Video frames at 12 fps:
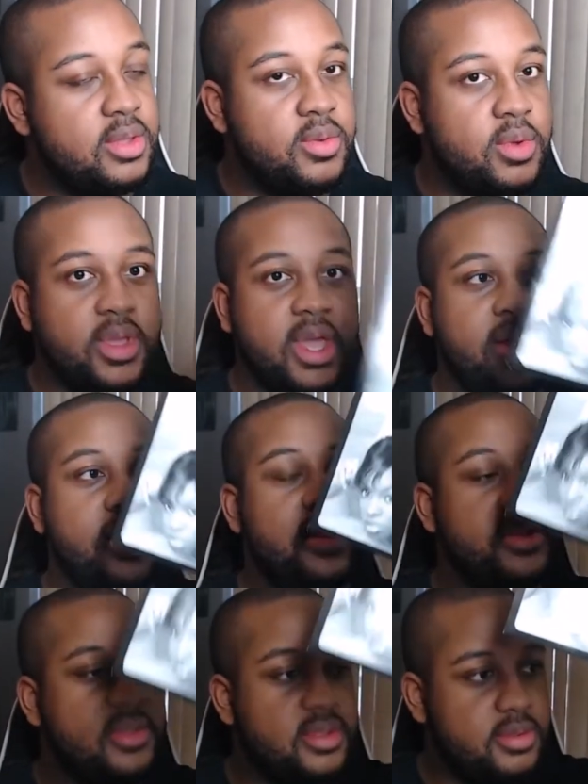okay,
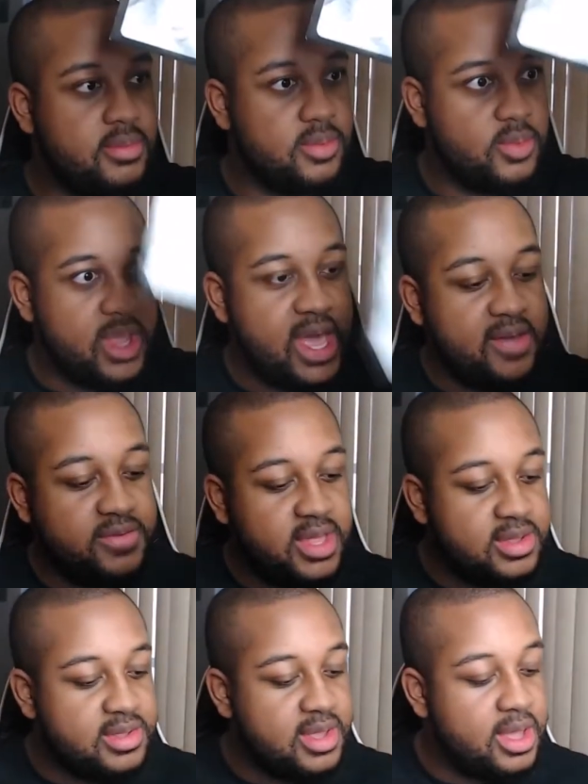is we have
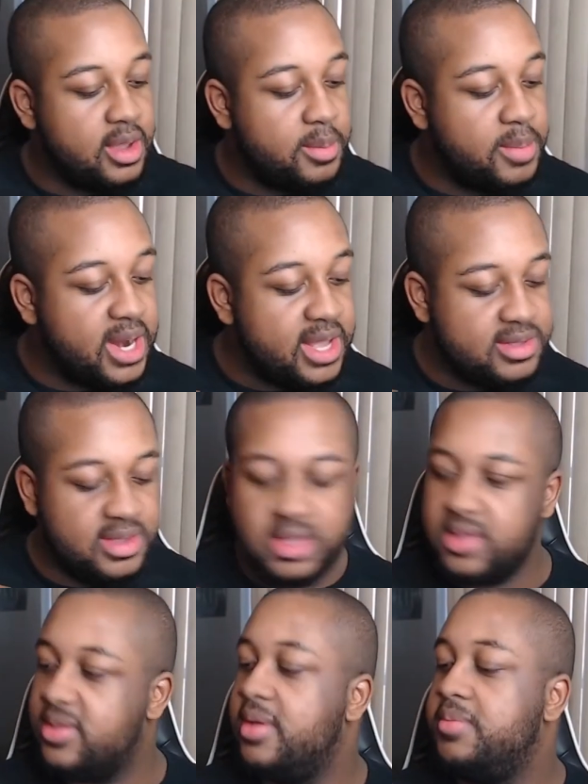this here, but I see
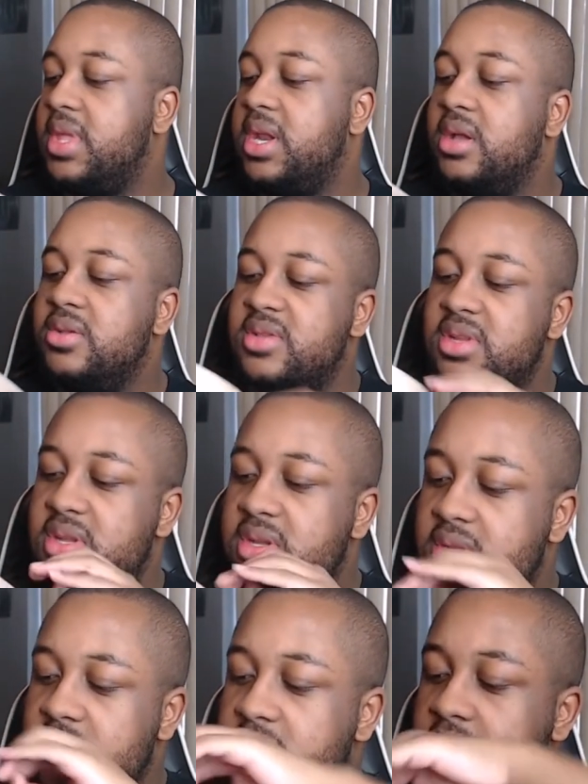it's something else in
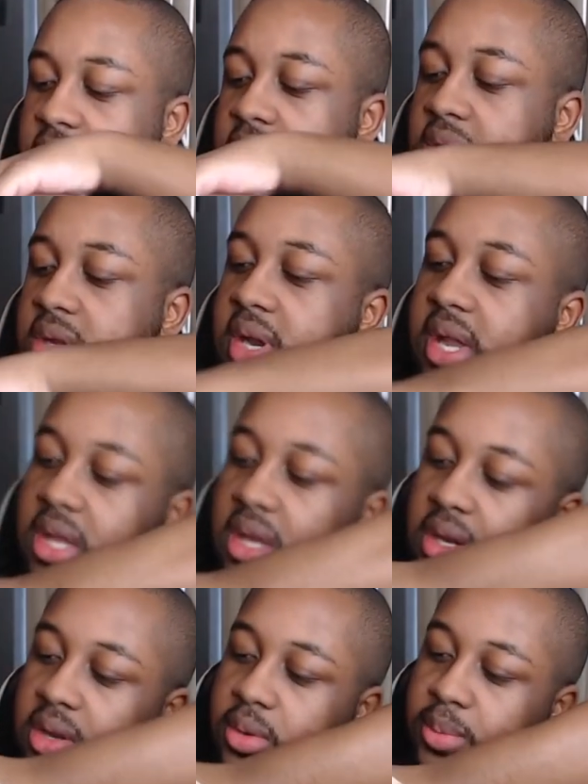here, like a
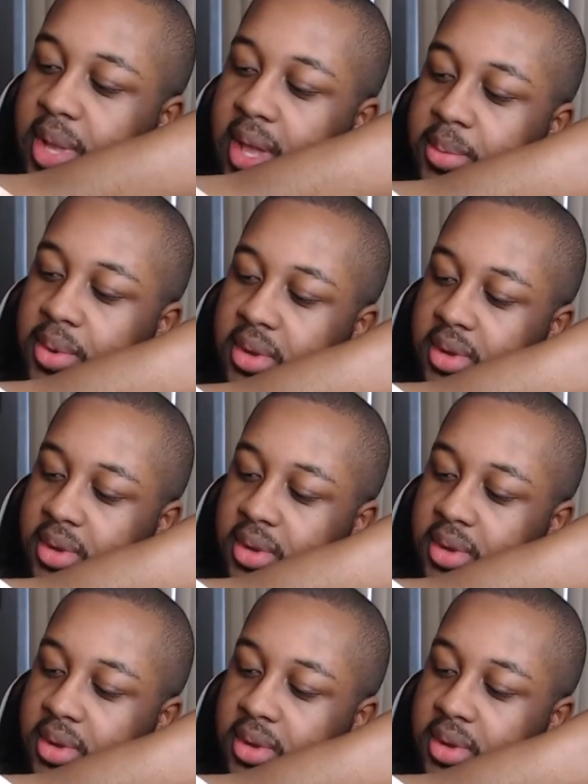little paper.